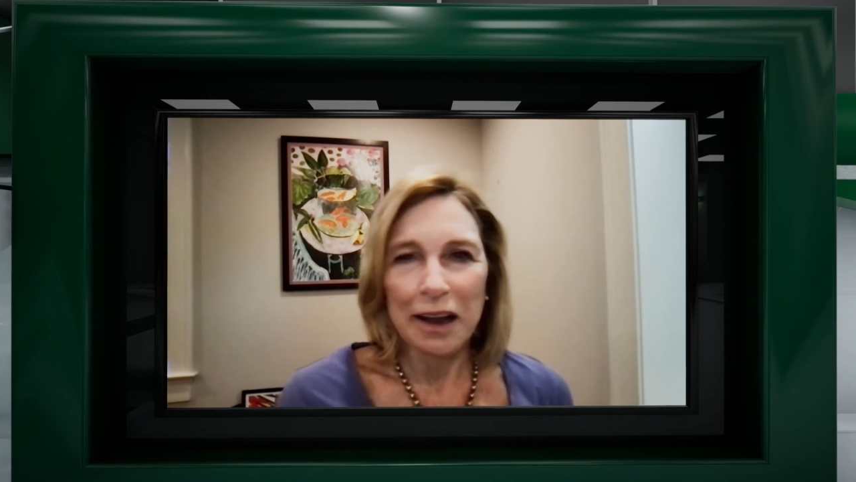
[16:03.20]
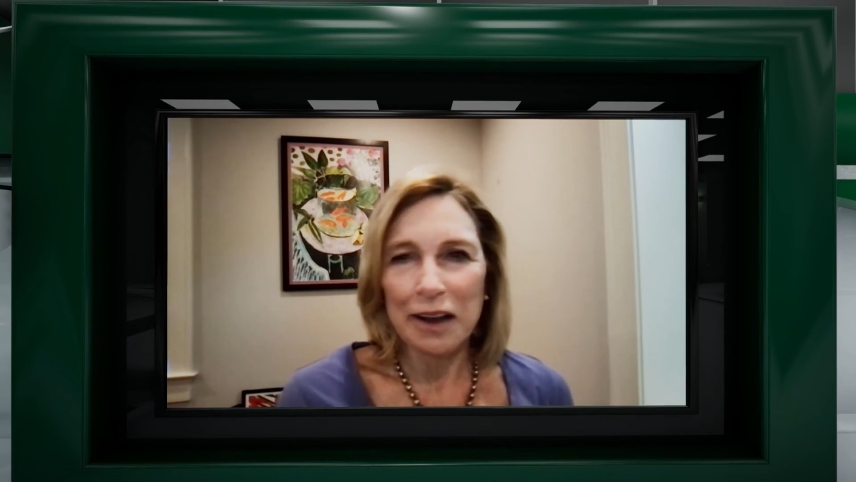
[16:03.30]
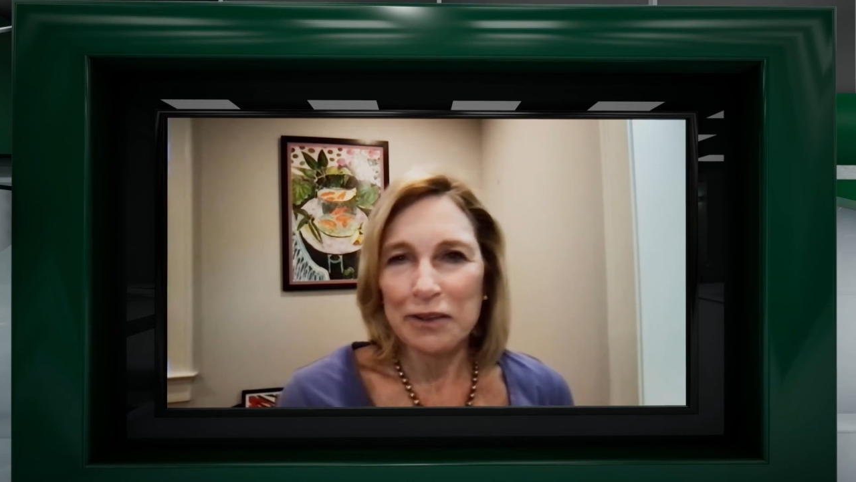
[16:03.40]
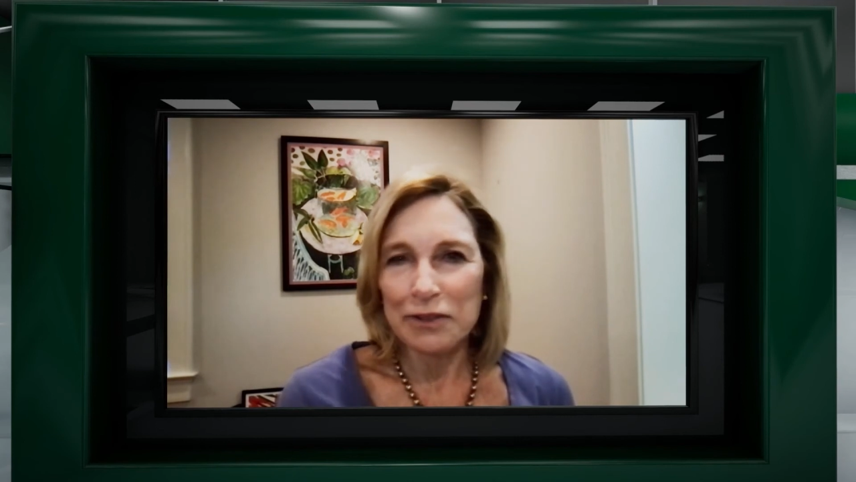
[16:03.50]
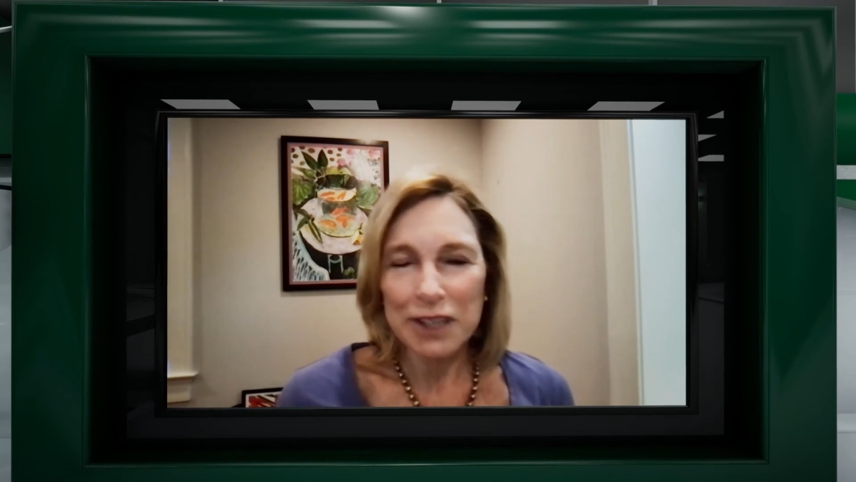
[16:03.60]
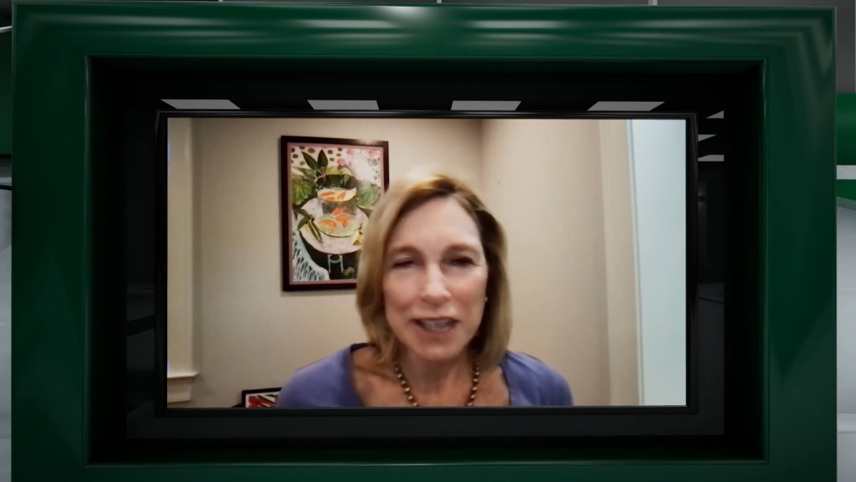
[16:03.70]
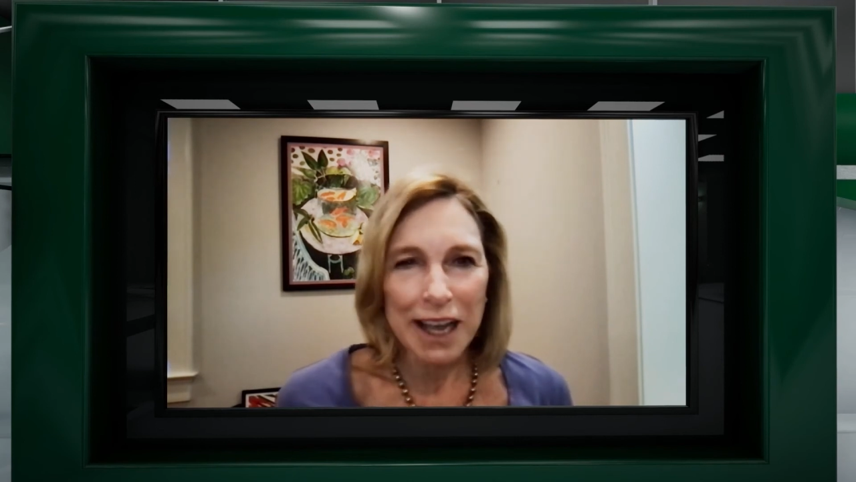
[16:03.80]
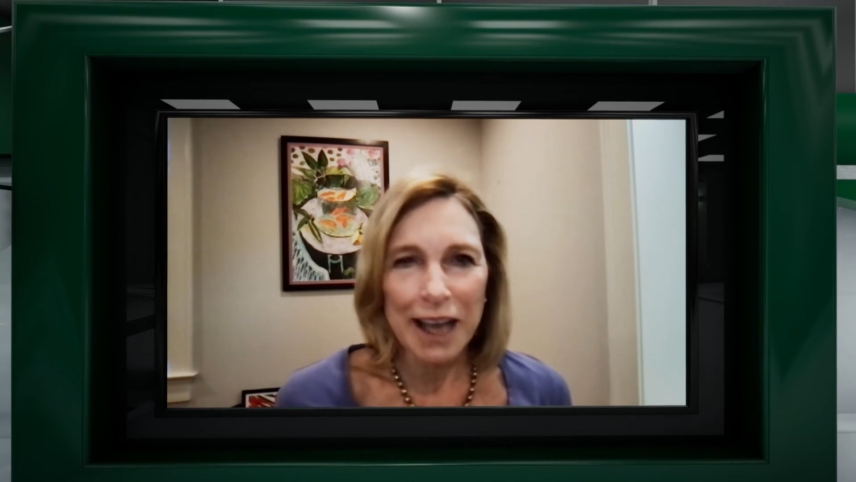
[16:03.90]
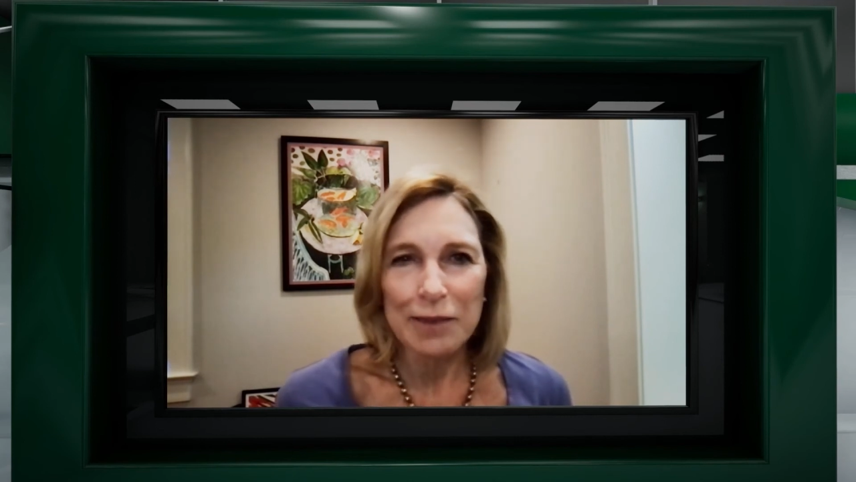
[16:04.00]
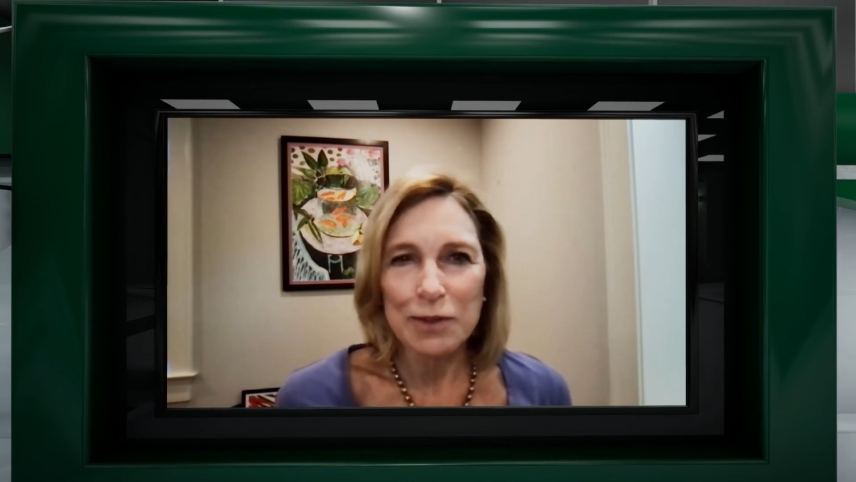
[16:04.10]
of
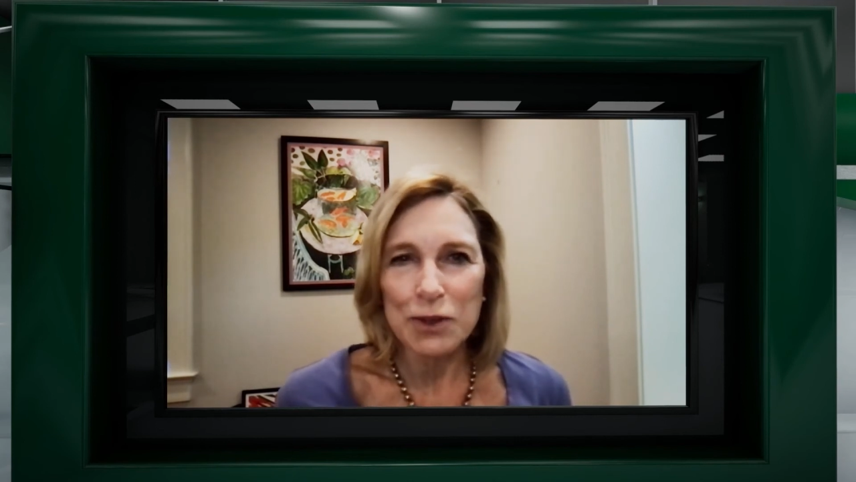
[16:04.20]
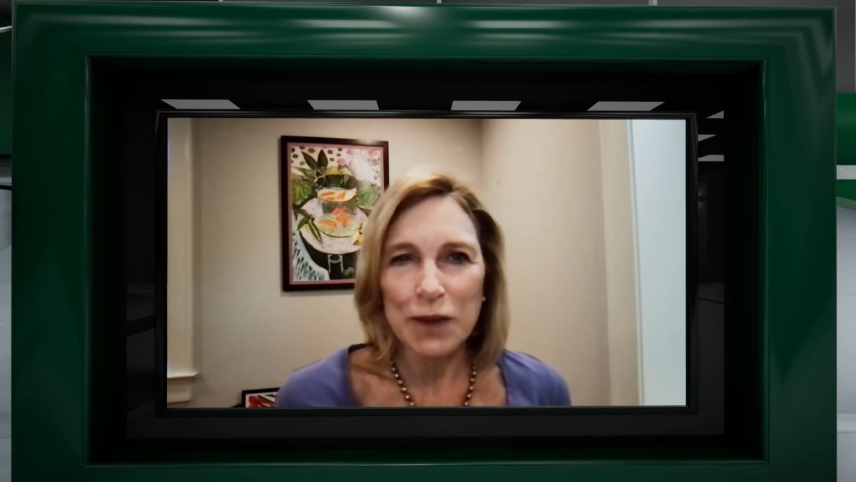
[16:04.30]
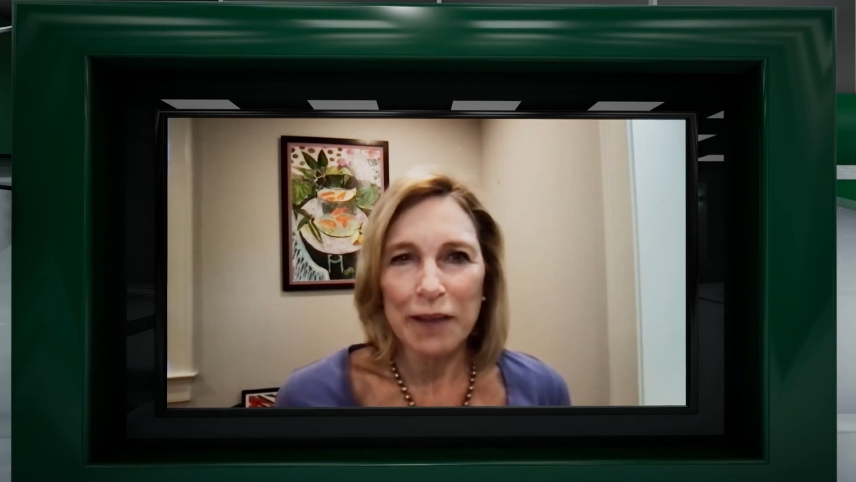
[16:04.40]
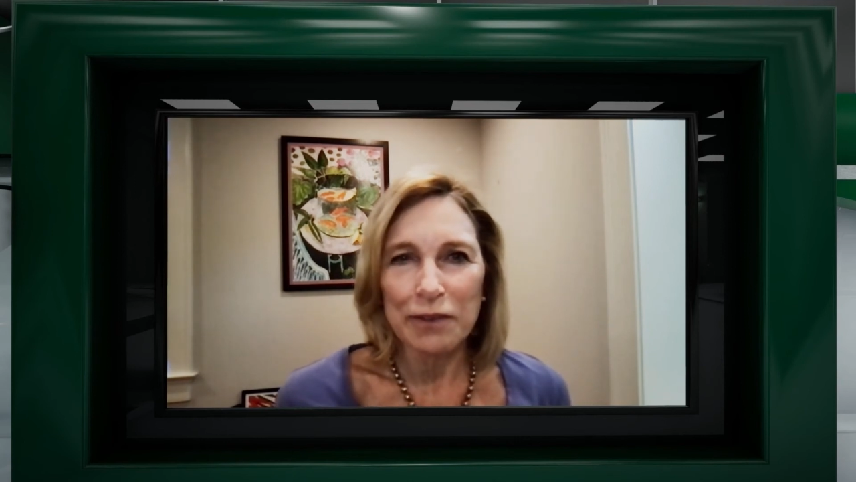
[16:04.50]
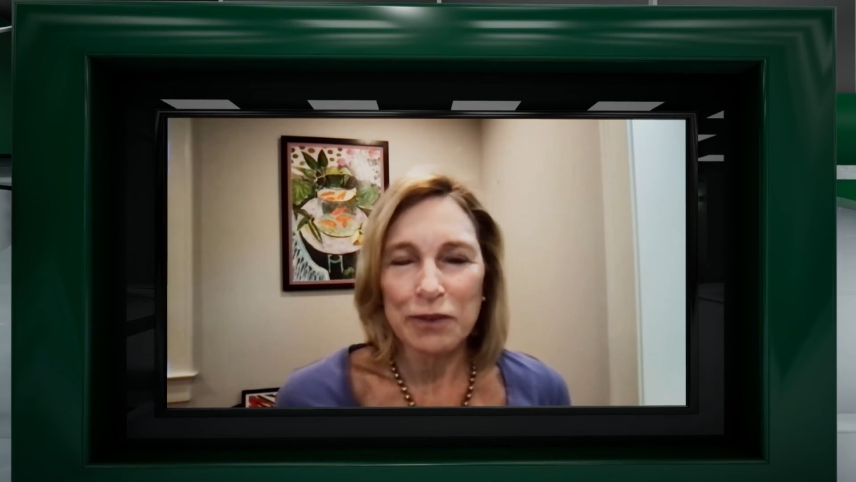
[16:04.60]
times you have